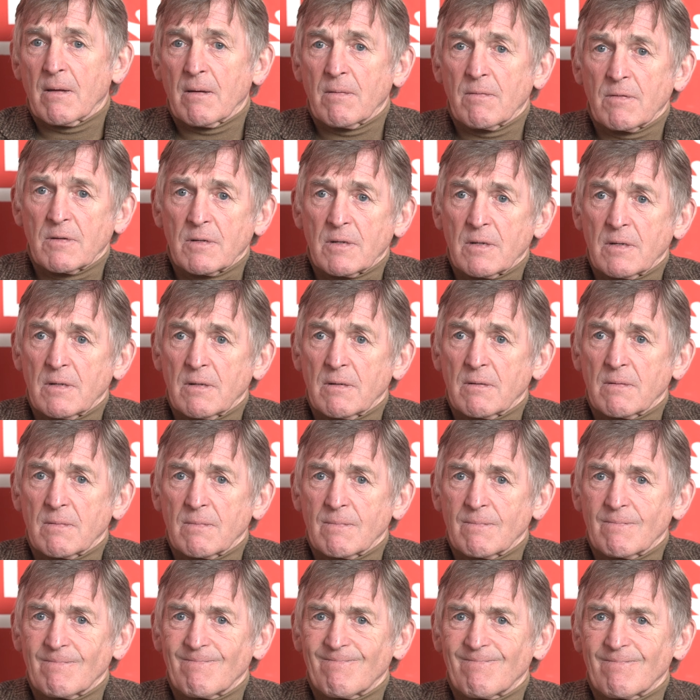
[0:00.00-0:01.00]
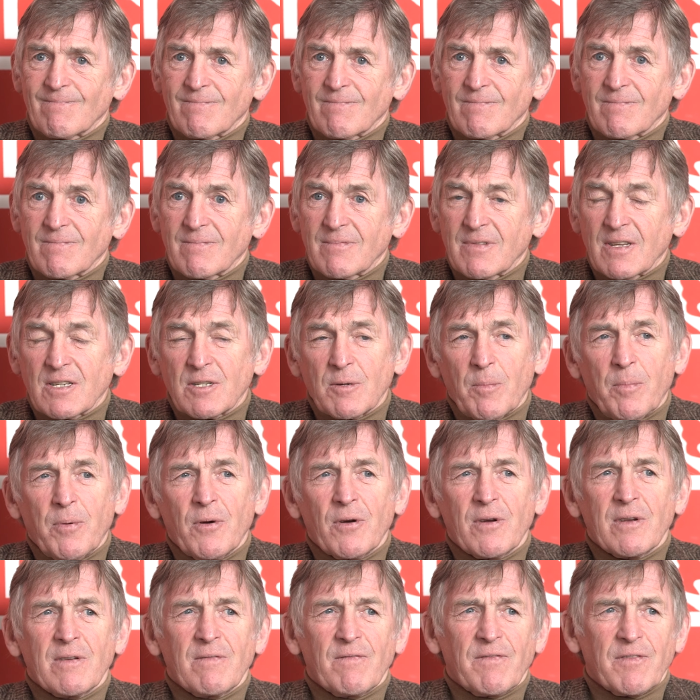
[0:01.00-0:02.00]
was
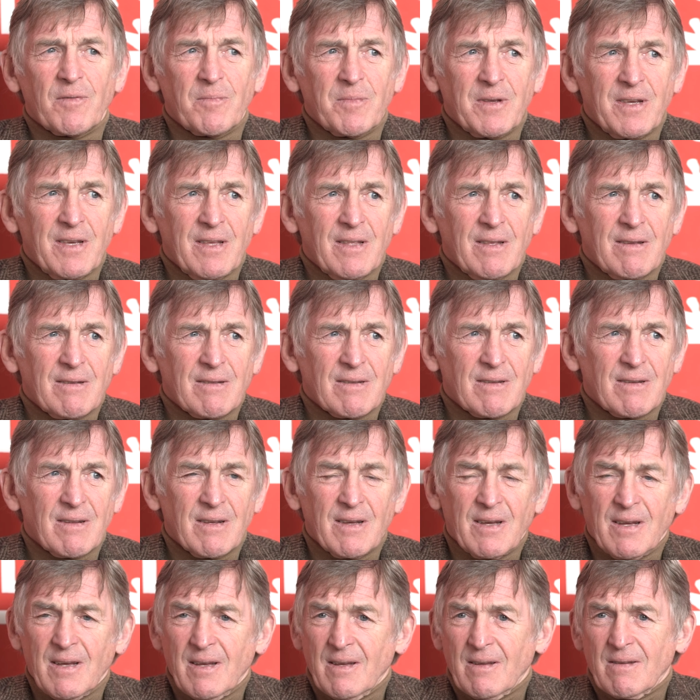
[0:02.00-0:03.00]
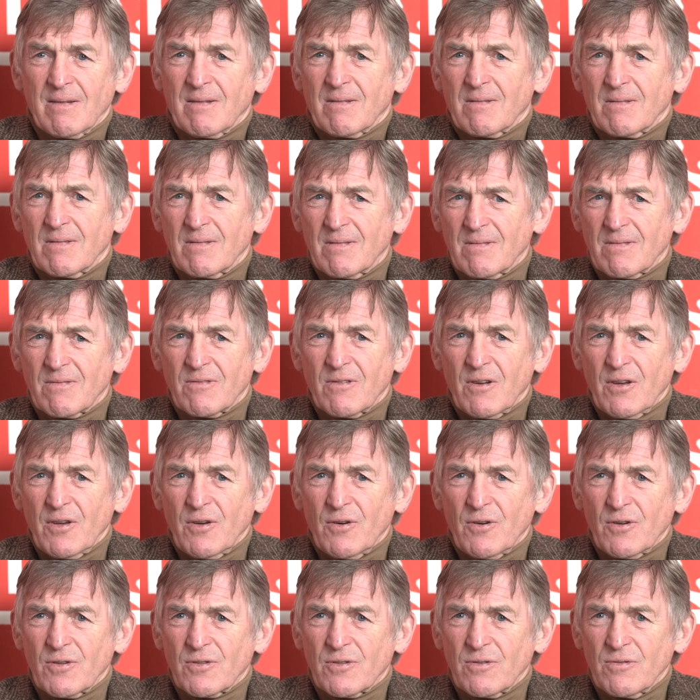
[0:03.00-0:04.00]
disappointing for me that Roy
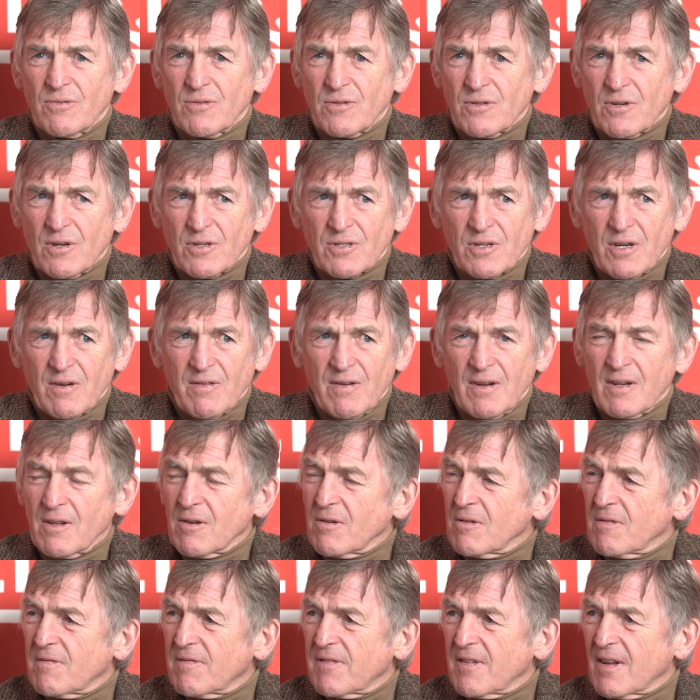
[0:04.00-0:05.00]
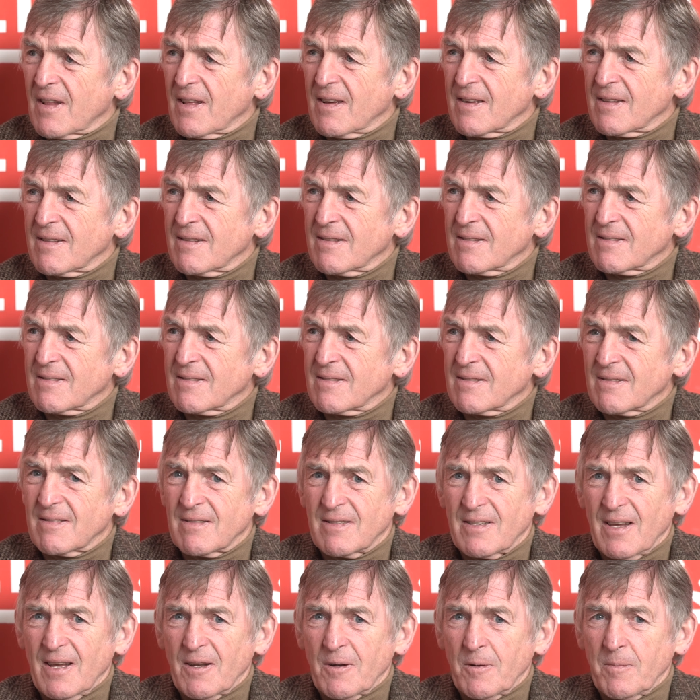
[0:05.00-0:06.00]
Hodgson was such a really good fella and
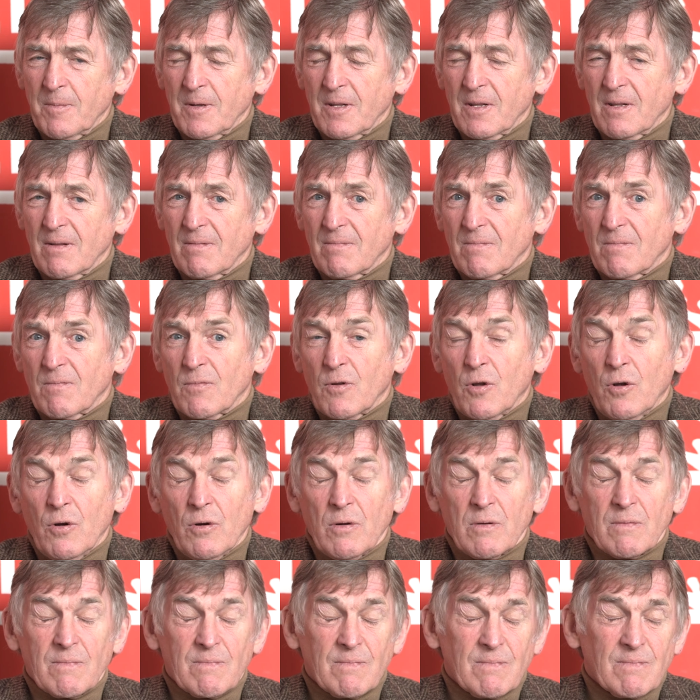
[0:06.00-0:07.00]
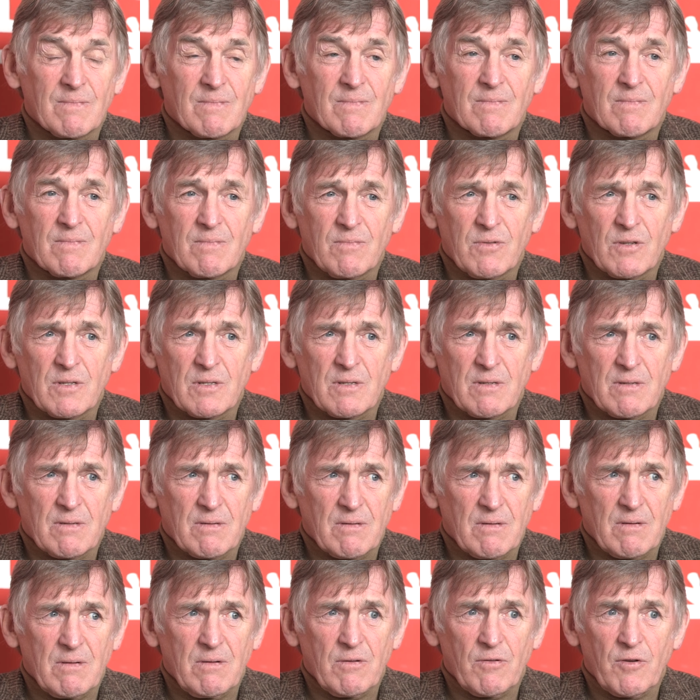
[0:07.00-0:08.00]
gentleman got
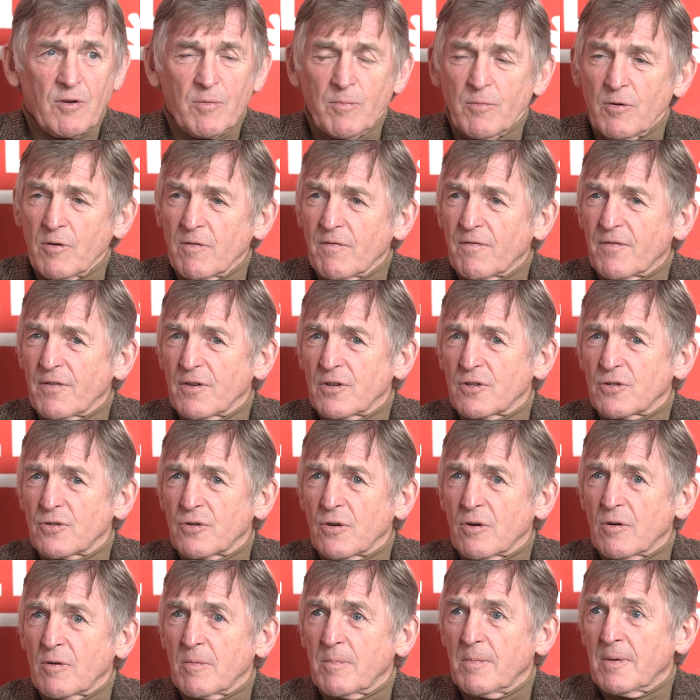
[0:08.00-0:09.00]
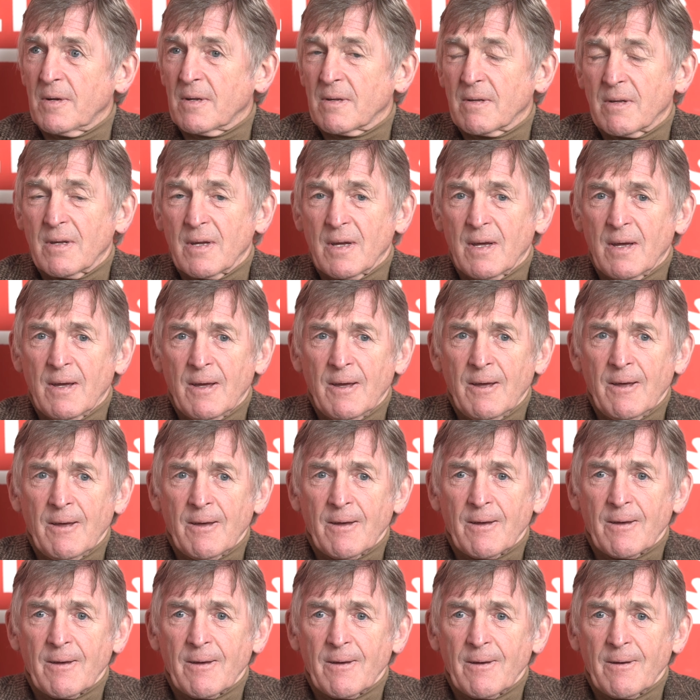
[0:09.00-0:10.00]
removed for his job, but
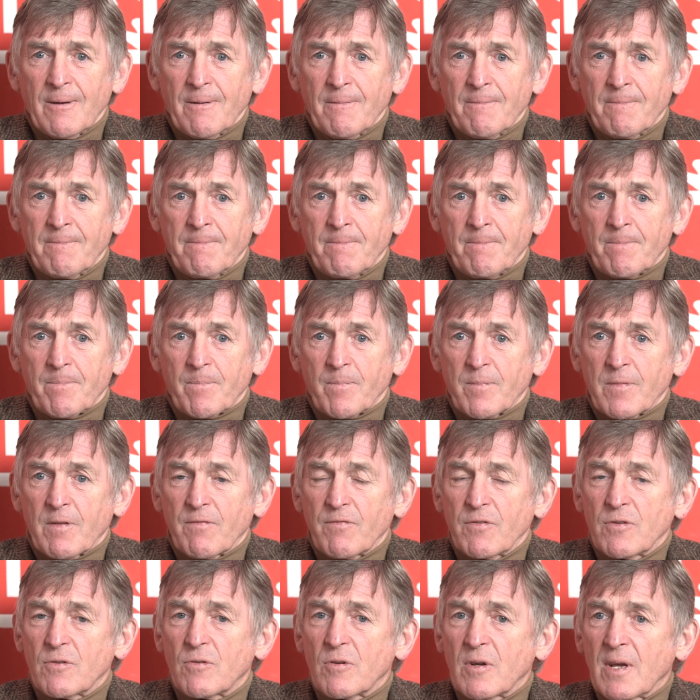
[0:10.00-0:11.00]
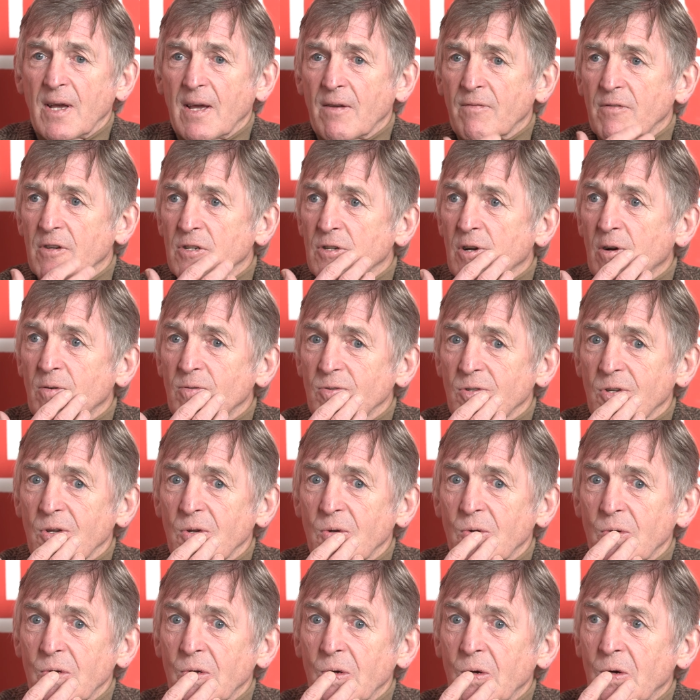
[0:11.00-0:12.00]
if you're not getting results,
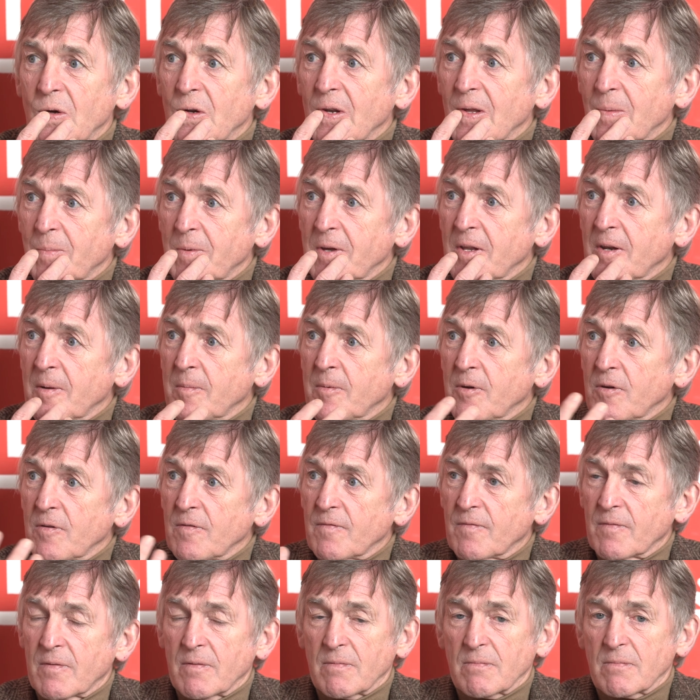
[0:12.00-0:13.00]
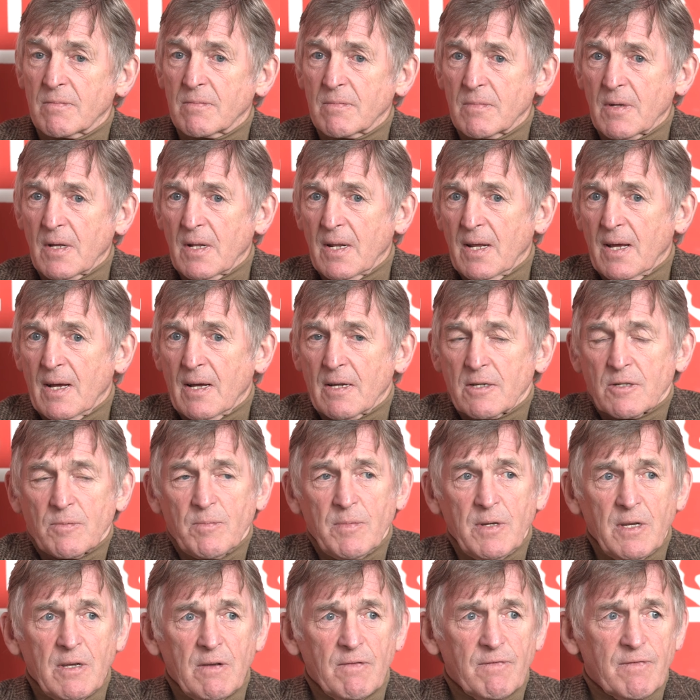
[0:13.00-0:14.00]
you know you're going to be removed. And they asked
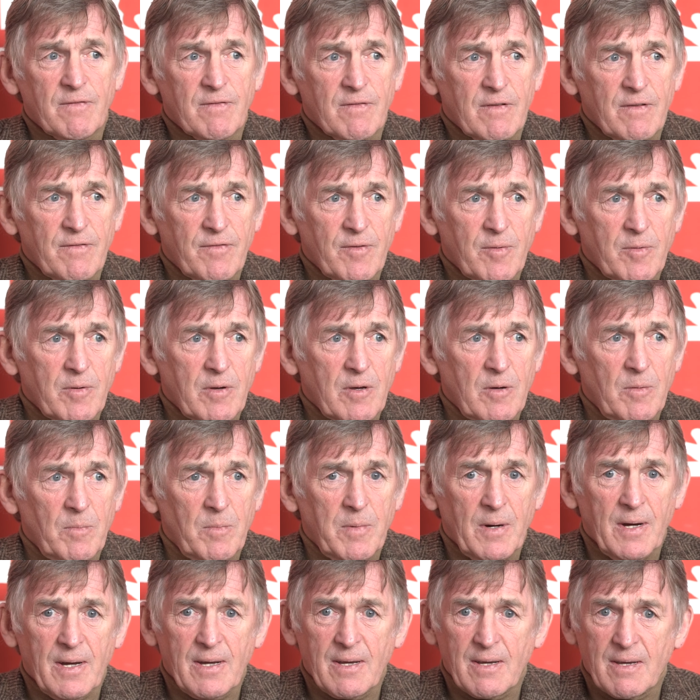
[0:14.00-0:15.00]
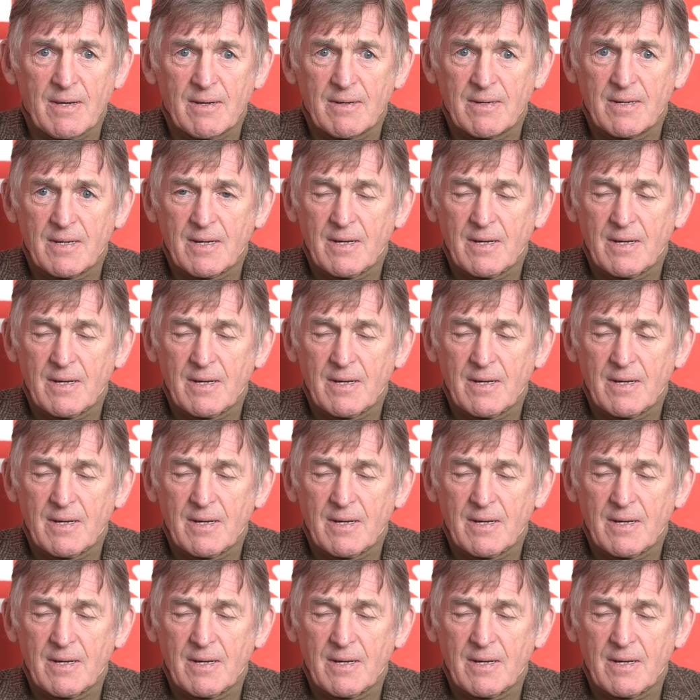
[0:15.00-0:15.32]
me if I would come back.